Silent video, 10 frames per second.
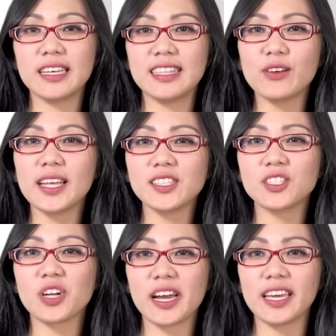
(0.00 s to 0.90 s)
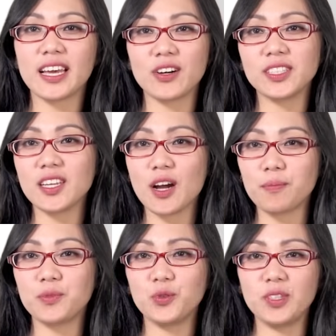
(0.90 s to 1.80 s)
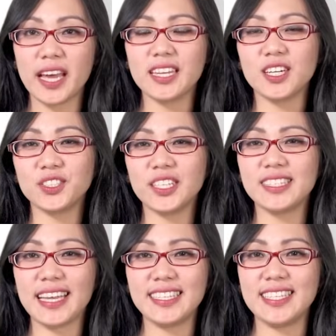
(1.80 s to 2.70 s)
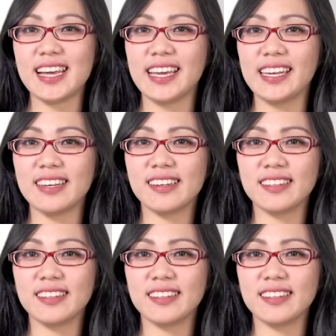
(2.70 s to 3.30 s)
Now let's try counting up to 999.